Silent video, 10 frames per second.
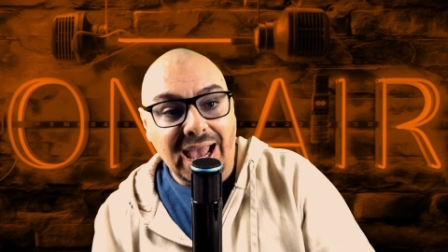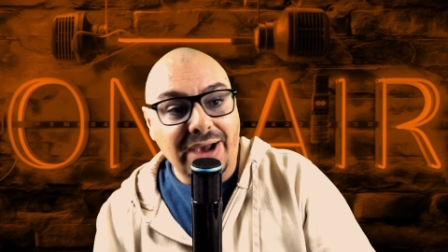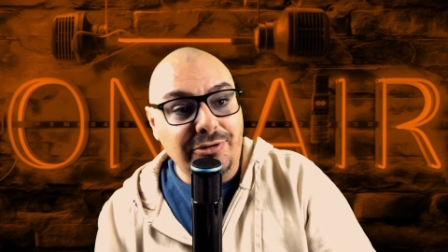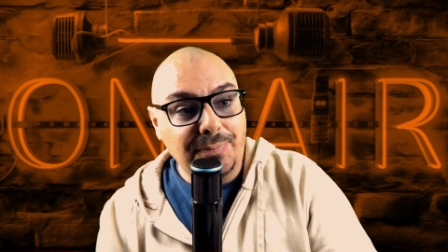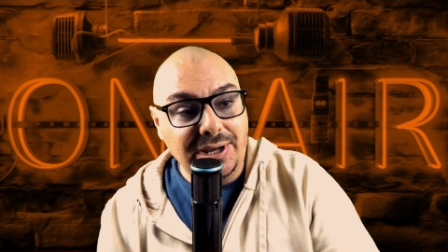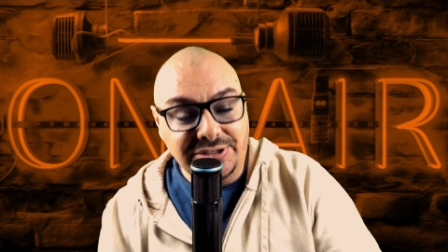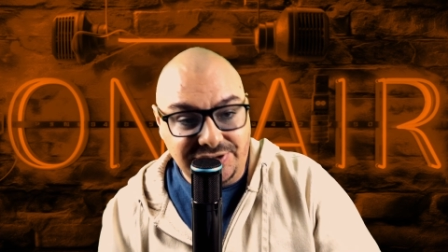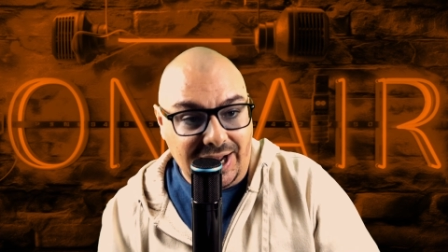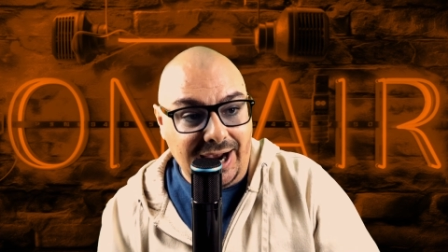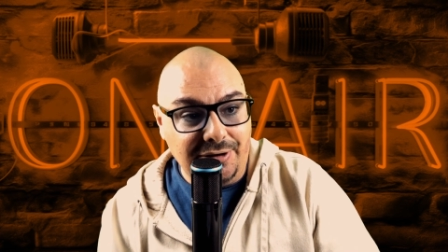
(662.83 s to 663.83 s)
Everybody's
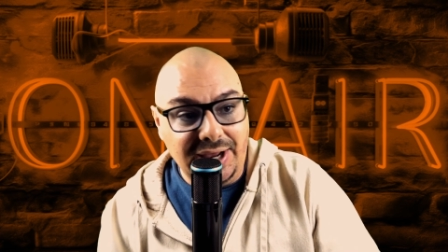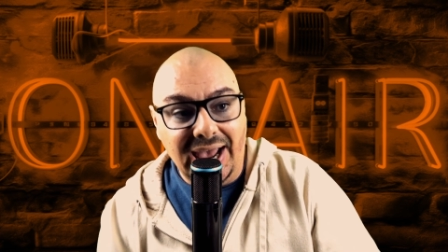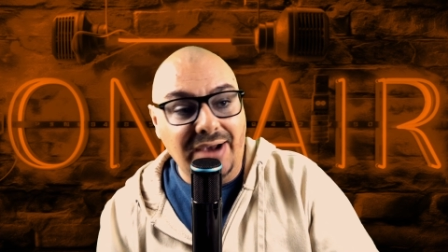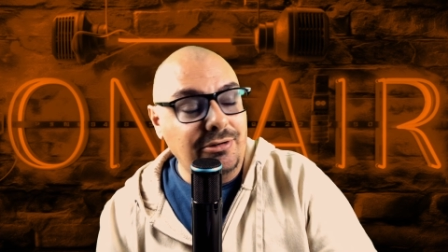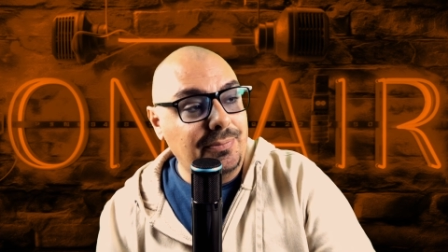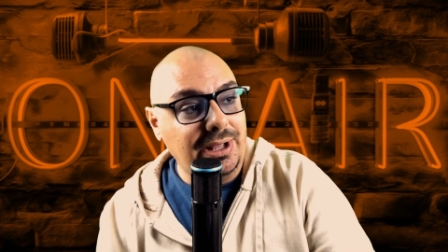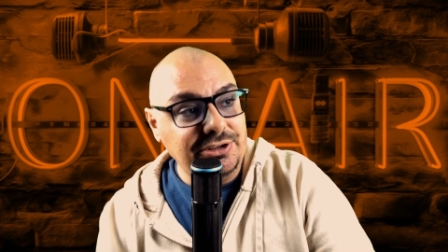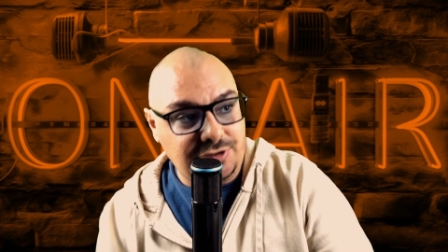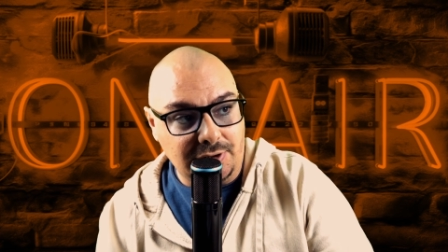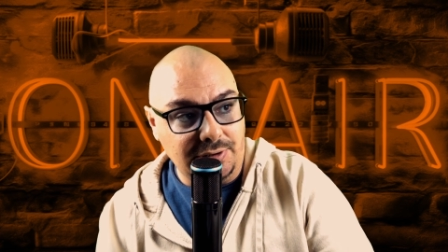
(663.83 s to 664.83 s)
tired.
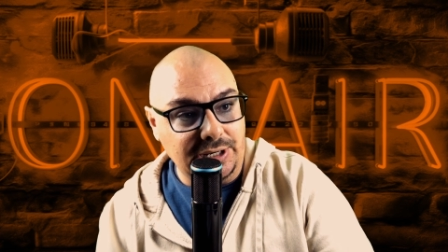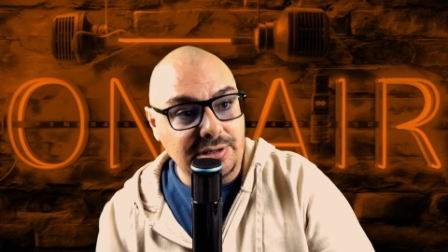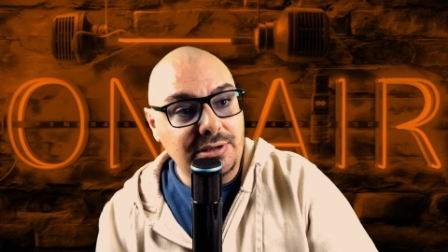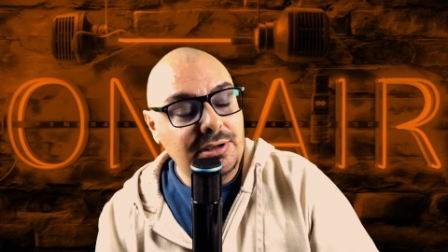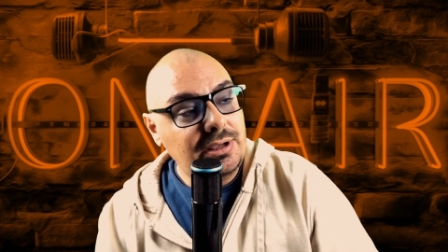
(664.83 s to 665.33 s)
Everybody's hurting.